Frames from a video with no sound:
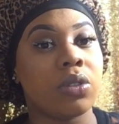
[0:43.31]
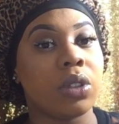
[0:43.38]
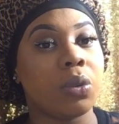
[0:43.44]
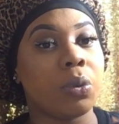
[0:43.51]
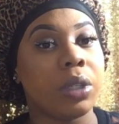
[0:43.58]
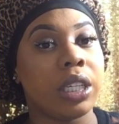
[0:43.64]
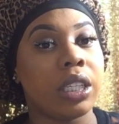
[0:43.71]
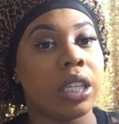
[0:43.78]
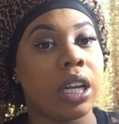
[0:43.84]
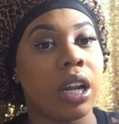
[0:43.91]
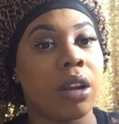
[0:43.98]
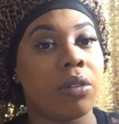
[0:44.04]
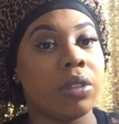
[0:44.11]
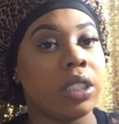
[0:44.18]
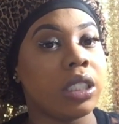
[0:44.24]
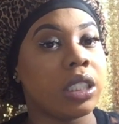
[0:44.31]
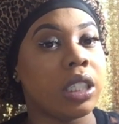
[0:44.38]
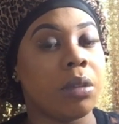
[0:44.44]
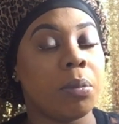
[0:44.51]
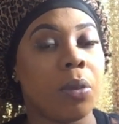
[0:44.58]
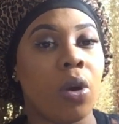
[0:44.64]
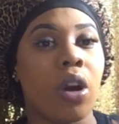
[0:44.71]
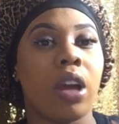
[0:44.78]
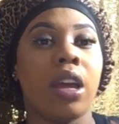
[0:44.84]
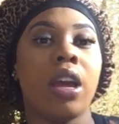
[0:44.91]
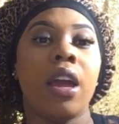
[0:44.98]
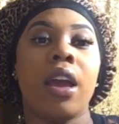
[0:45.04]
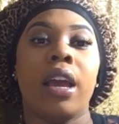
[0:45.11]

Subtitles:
front wig that I recently bought,